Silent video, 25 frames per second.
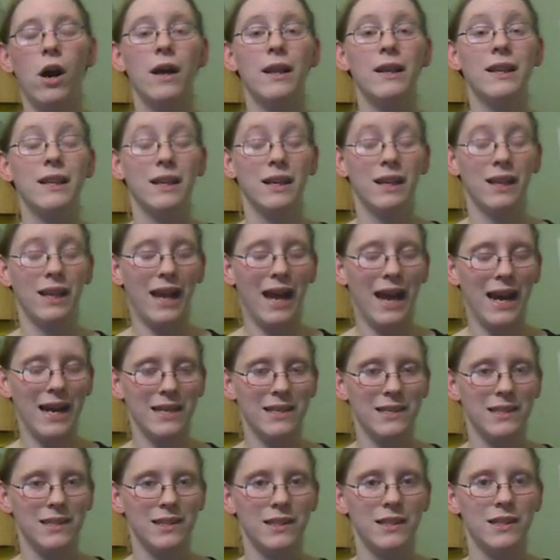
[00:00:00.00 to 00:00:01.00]
on the
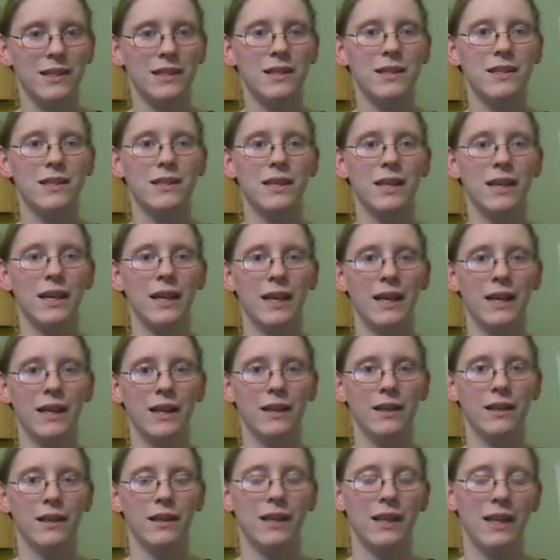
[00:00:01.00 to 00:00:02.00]
classes
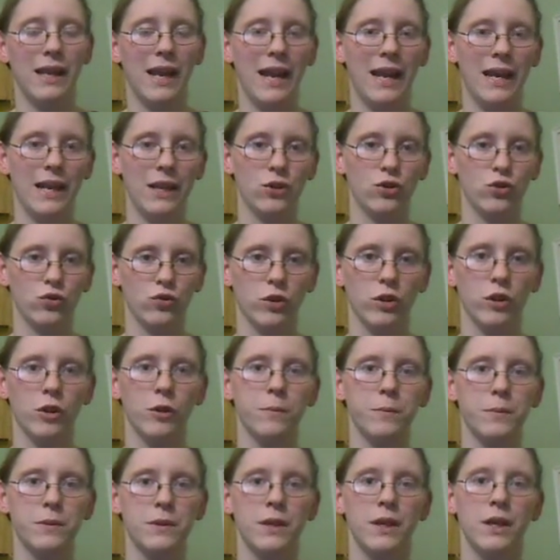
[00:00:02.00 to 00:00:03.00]
and the age
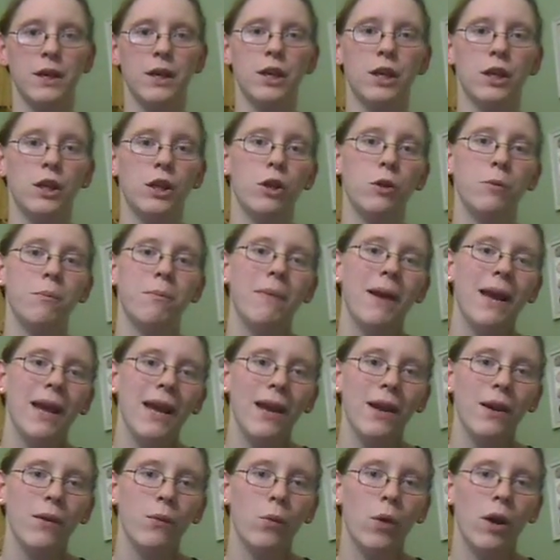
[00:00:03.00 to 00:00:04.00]
groups, you
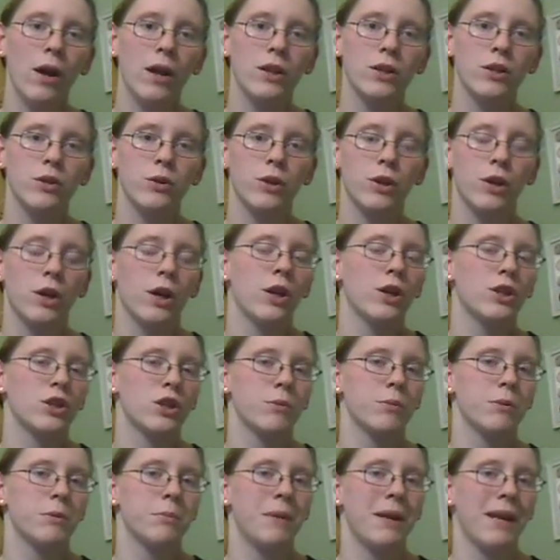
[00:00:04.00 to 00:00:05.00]
may want to encourage
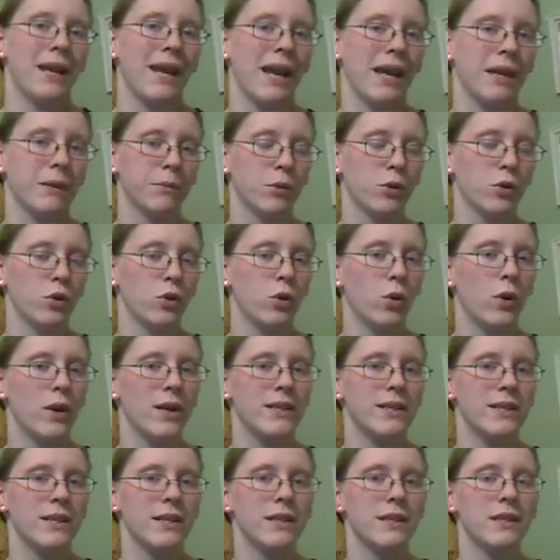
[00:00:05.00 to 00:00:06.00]
them to make animal
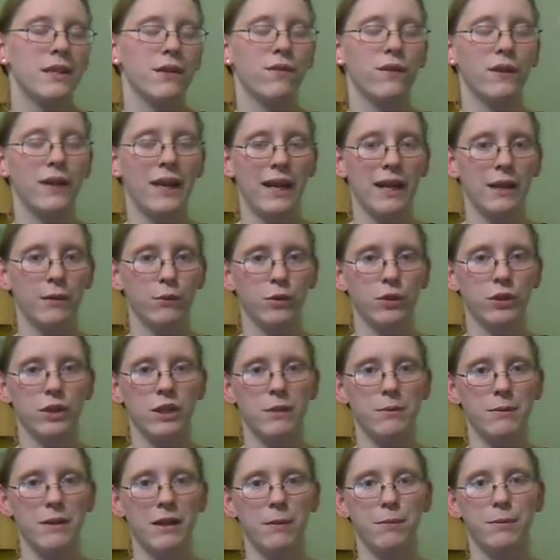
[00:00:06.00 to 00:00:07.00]
noises if an animal
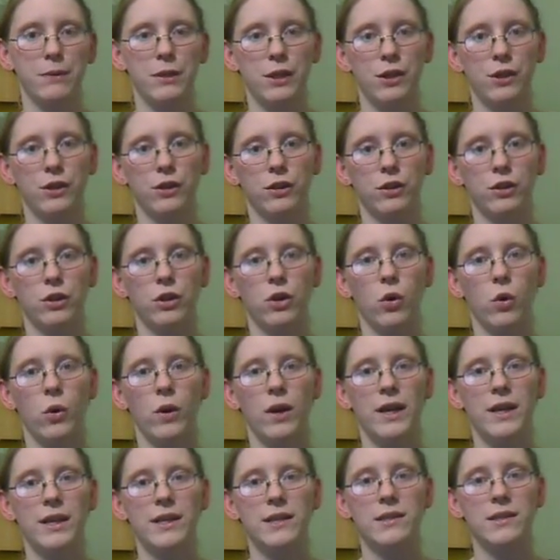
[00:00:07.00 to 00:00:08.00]
does make a particular
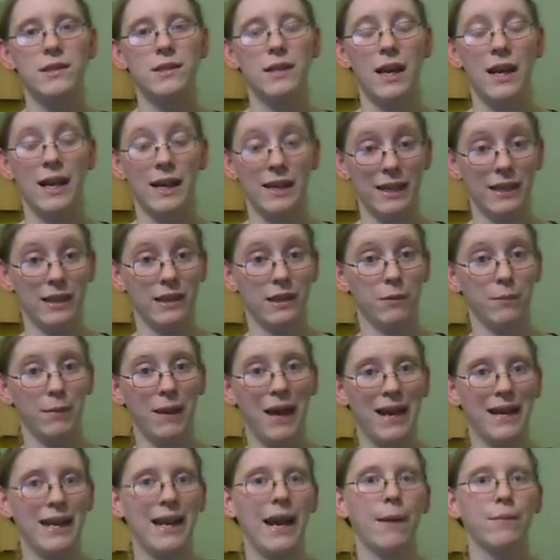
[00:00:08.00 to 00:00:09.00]
noise, like the
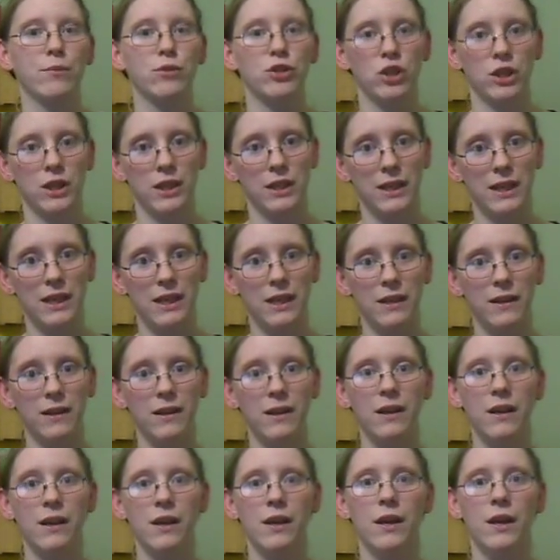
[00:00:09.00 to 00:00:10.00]
black-capped chickadee.
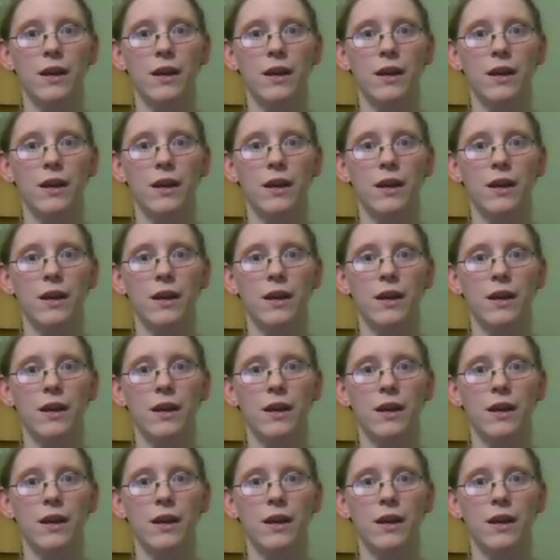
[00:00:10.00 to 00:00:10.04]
